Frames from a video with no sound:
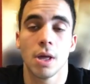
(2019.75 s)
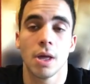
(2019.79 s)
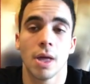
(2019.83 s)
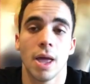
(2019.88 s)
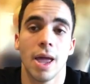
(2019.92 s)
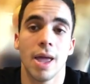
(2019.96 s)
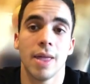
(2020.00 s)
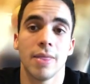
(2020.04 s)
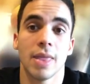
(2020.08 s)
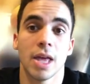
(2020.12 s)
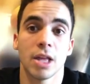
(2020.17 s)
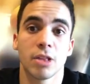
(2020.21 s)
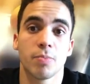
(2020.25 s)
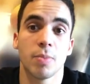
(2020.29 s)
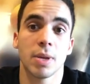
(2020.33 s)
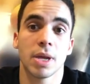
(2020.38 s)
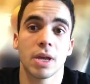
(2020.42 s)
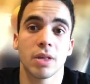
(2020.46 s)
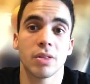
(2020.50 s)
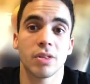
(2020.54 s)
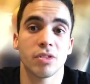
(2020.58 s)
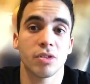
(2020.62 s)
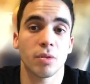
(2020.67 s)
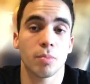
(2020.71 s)
And that's
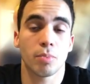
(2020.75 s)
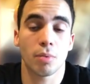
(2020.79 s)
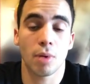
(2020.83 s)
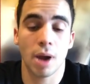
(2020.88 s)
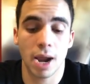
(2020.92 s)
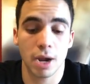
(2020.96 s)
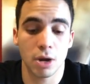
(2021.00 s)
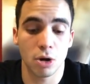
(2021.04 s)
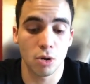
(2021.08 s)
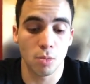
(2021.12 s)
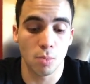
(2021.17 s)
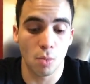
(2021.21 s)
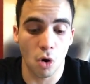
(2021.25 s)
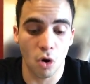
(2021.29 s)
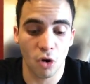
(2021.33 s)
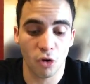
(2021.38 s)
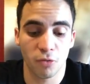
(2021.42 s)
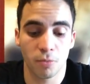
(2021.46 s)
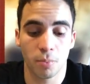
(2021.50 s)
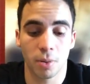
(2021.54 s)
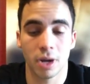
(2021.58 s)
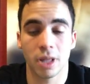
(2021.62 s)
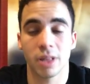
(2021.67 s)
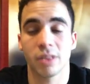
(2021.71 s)
because it's a brand new
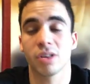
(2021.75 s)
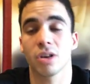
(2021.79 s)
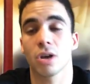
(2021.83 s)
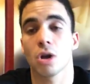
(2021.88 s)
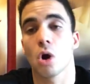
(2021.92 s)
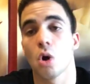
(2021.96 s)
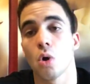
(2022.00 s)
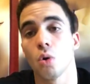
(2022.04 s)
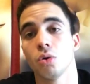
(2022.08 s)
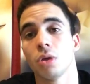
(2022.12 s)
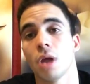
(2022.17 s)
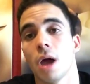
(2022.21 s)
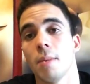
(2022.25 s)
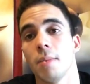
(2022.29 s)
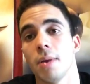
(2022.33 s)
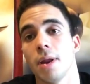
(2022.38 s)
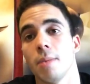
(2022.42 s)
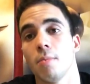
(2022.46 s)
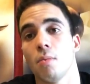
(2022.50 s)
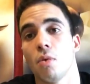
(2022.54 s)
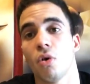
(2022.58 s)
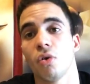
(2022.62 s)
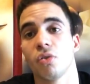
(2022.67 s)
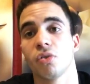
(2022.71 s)
morph, but it's a
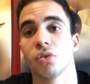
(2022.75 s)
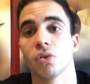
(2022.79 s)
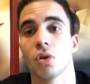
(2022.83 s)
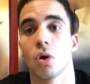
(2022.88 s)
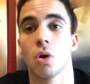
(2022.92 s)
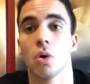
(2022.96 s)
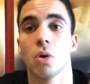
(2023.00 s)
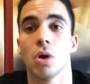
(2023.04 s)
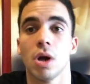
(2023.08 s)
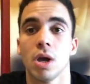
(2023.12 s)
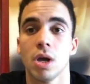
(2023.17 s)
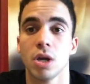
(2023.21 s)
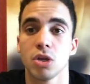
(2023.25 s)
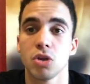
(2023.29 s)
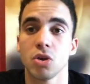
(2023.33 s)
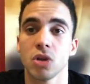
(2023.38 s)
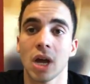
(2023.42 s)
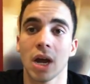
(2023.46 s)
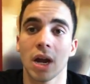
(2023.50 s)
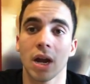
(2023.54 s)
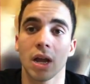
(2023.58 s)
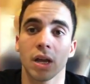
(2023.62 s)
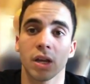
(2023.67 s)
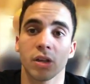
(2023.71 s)
co-dominant morph, so you're
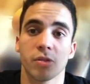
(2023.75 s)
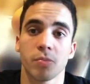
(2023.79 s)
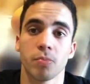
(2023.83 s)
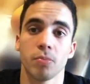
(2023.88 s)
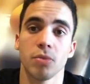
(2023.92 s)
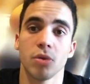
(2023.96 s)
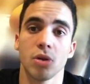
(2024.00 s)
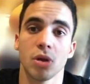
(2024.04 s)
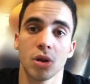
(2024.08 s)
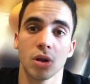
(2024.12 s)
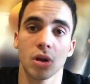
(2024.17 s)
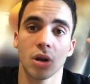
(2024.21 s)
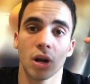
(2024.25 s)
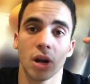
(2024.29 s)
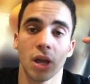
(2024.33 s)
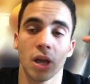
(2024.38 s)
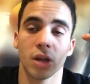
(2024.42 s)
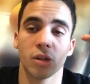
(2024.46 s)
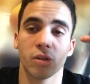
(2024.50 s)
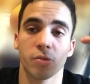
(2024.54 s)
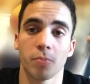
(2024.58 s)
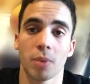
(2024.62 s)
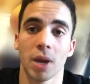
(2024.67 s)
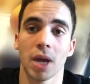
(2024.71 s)
gonna
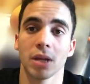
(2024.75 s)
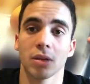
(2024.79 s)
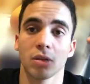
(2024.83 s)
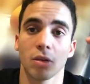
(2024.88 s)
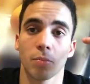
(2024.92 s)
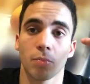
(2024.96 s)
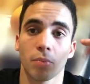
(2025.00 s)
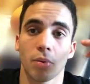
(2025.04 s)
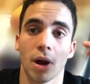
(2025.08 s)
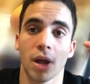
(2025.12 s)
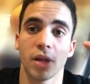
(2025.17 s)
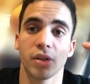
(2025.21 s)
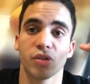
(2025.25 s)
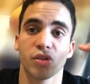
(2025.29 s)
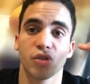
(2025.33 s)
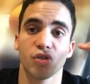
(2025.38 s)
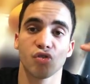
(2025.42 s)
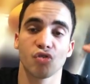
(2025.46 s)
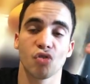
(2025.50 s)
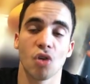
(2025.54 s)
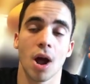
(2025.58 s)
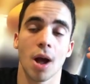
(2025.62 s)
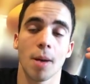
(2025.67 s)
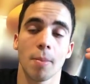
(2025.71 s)
expect the price to
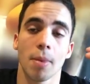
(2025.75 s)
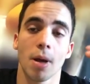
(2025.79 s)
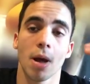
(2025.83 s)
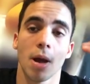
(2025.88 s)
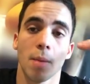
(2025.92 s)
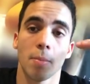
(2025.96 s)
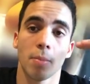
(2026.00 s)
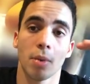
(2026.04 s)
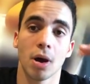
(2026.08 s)
drop.